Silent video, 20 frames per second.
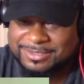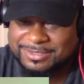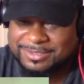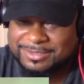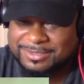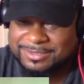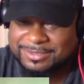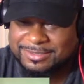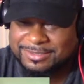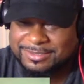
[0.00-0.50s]

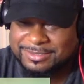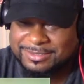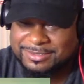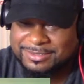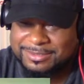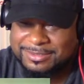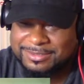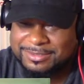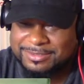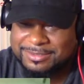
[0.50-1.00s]
Come here.
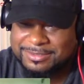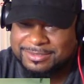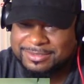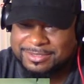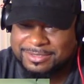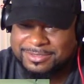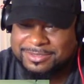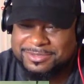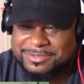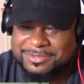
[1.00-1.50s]

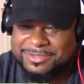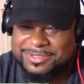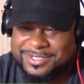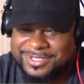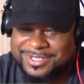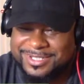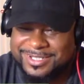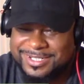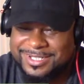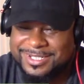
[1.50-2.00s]
Did
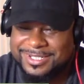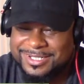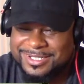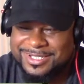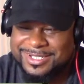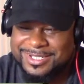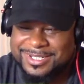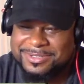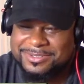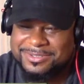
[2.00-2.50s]
you eat the
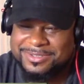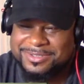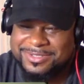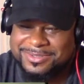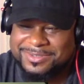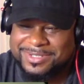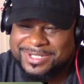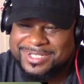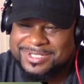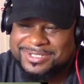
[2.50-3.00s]
cat food?
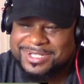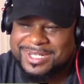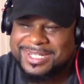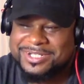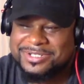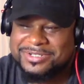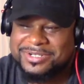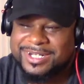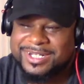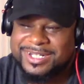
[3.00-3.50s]
He's like
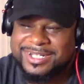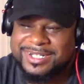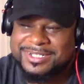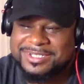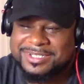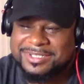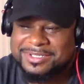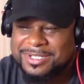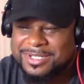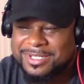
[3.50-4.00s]
trying to hit
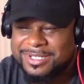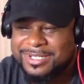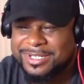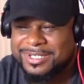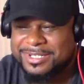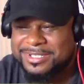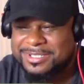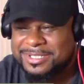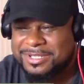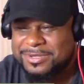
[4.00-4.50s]

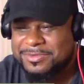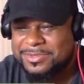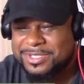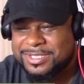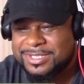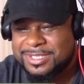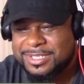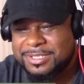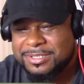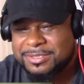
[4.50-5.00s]
himself with the
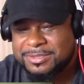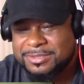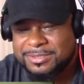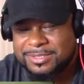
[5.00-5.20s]
tail.